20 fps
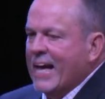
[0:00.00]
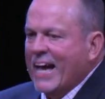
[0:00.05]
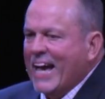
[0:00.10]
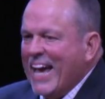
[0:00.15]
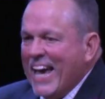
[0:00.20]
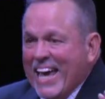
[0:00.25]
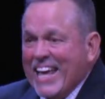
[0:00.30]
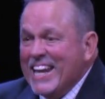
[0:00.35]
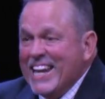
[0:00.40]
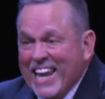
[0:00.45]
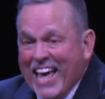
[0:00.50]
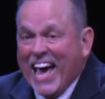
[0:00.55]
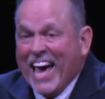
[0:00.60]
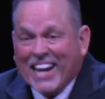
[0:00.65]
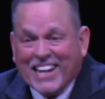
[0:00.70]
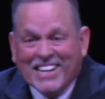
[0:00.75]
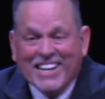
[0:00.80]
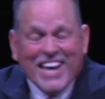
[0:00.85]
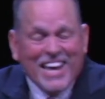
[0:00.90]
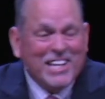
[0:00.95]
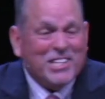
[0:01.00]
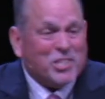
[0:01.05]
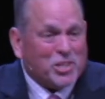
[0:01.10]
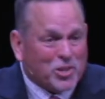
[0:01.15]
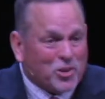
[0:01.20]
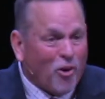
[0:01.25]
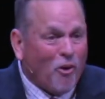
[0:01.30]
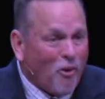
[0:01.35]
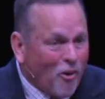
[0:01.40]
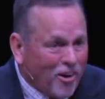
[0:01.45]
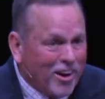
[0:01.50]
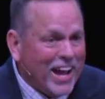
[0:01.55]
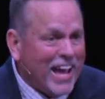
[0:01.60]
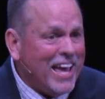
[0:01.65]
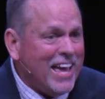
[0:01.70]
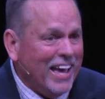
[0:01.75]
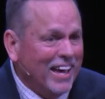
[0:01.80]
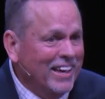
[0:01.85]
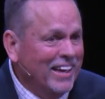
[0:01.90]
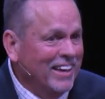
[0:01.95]
Isn't that a neat
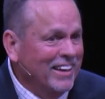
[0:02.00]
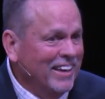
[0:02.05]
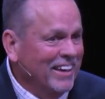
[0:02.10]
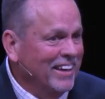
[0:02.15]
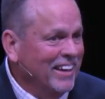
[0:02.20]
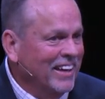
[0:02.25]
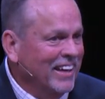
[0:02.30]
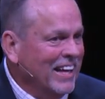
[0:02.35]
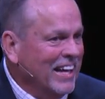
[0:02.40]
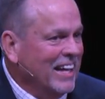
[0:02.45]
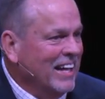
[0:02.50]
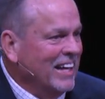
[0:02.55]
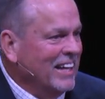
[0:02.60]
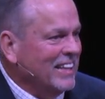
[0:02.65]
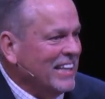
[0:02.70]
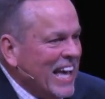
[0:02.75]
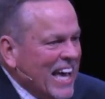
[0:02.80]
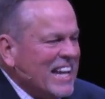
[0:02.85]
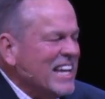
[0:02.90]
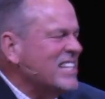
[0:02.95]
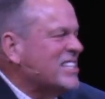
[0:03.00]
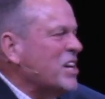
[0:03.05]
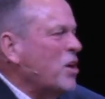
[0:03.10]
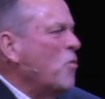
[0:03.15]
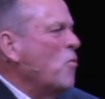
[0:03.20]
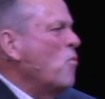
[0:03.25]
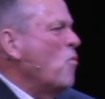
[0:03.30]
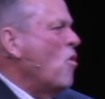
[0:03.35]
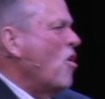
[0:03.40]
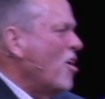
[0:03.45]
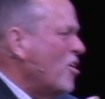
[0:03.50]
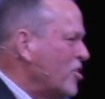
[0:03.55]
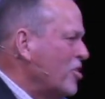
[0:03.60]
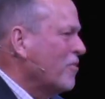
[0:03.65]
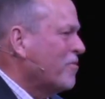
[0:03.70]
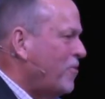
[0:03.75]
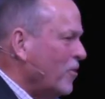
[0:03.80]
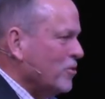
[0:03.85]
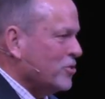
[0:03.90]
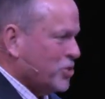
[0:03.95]
story? That is a
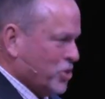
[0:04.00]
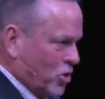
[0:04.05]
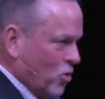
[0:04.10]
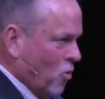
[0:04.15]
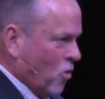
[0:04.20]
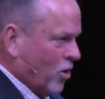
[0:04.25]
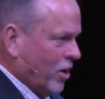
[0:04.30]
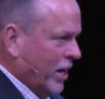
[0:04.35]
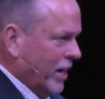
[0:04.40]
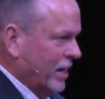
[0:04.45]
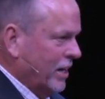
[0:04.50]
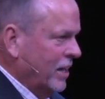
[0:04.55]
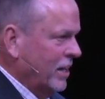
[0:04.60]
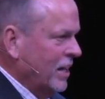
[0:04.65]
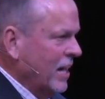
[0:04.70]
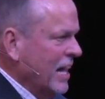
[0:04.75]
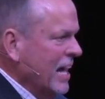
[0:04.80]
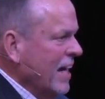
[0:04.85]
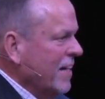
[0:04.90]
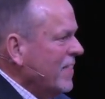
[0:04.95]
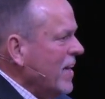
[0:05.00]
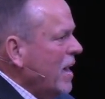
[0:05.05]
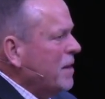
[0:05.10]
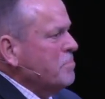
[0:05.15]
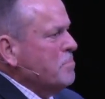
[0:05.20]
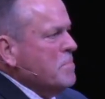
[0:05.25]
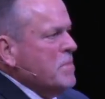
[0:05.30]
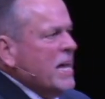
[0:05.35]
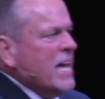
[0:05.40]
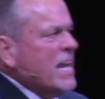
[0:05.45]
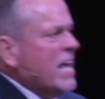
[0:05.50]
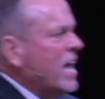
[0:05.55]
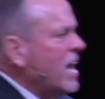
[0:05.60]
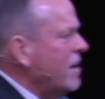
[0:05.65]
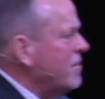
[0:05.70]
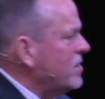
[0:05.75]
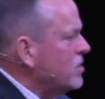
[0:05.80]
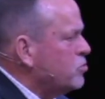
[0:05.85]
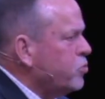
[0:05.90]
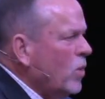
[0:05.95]
wonderful story that many
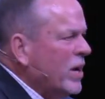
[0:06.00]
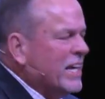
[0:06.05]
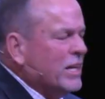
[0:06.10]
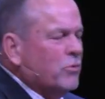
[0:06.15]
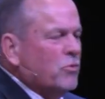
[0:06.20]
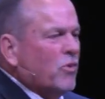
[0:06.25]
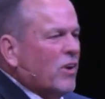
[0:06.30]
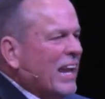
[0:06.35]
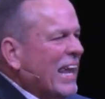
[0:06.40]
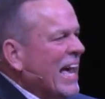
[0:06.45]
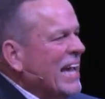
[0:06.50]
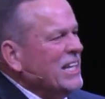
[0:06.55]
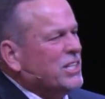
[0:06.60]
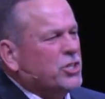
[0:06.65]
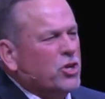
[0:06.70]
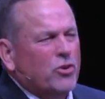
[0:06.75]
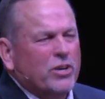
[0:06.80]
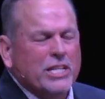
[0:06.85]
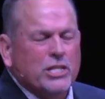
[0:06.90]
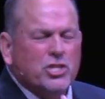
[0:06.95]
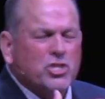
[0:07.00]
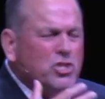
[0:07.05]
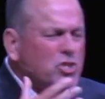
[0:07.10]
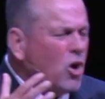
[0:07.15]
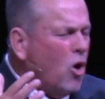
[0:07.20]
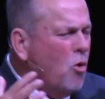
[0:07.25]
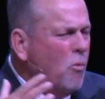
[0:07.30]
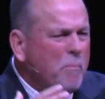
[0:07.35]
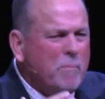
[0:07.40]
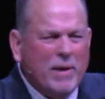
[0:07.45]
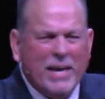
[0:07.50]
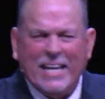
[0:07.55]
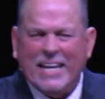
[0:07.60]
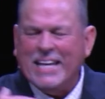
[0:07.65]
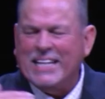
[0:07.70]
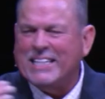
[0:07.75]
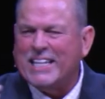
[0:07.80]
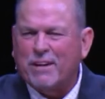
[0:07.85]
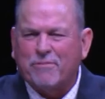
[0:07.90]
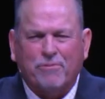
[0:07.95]
of us we can relate to in so many
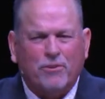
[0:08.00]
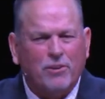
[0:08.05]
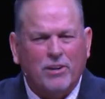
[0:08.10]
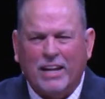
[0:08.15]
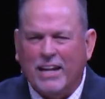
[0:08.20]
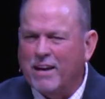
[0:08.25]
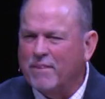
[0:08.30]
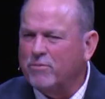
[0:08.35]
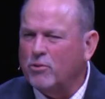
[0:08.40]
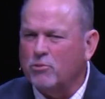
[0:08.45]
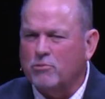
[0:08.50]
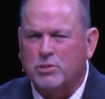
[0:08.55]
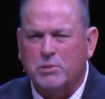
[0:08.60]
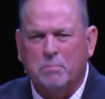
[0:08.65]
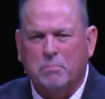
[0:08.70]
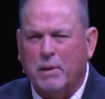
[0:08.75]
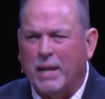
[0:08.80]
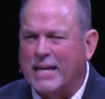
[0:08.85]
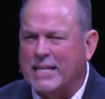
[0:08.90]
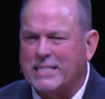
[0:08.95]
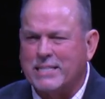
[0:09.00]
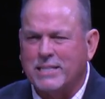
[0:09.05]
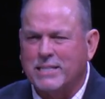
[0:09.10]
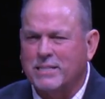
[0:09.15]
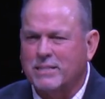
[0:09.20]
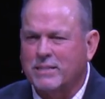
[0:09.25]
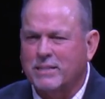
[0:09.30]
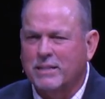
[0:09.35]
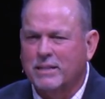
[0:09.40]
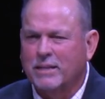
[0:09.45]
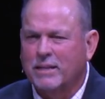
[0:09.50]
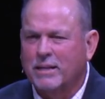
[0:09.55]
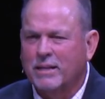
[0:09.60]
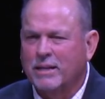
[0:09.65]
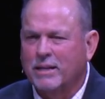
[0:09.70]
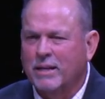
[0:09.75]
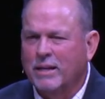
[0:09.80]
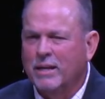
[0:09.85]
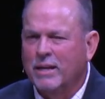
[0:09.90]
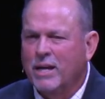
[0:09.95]
different levels and places.
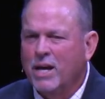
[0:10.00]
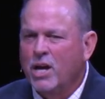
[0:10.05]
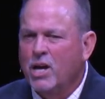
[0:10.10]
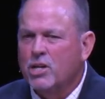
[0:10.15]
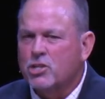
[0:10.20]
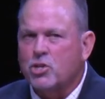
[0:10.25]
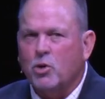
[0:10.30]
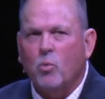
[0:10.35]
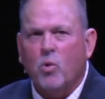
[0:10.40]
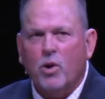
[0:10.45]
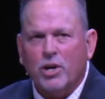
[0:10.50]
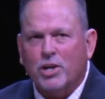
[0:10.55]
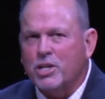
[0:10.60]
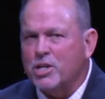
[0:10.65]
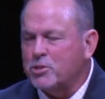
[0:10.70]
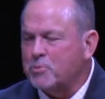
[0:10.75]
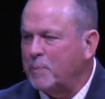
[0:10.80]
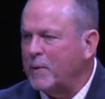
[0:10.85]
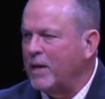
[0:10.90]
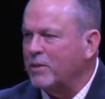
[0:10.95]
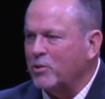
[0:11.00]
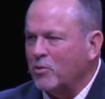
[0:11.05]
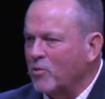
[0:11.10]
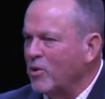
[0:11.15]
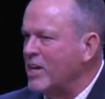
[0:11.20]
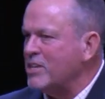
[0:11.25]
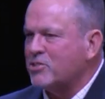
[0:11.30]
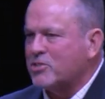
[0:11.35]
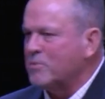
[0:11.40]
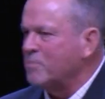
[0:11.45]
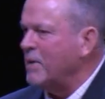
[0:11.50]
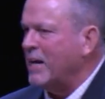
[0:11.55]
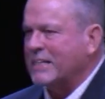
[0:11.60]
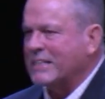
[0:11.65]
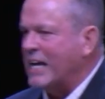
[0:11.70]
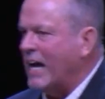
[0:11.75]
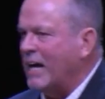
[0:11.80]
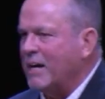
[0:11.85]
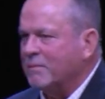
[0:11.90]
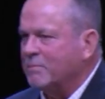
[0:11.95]
So we're going to spend the rest of my
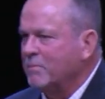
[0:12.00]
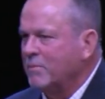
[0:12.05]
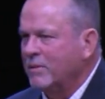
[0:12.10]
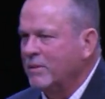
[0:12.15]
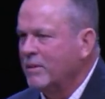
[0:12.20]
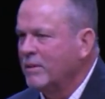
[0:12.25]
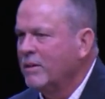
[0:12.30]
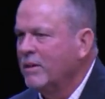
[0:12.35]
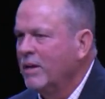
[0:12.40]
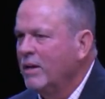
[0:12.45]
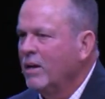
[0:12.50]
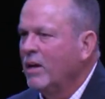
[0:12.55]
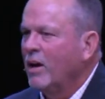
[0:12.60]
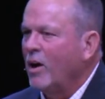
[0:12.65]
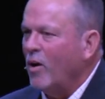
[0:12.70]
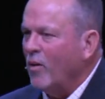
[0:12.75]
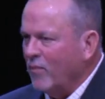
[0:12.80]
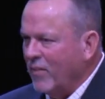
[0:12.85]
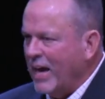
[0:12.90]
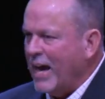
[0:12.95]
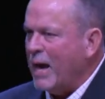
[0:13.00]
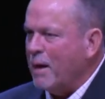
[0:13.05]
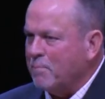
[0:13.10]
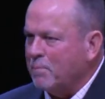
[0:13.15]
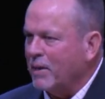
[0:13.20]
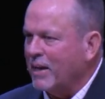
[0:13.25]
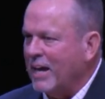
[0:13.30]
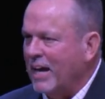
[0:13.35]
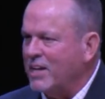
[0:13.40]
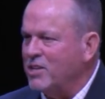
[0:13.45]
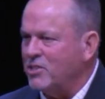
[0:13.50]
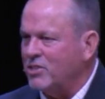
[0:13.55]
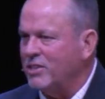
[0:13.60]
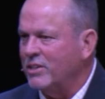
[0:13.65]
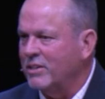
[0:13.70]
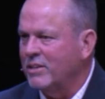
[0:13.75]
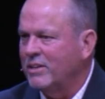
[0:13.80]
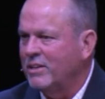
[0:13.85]
time on the application.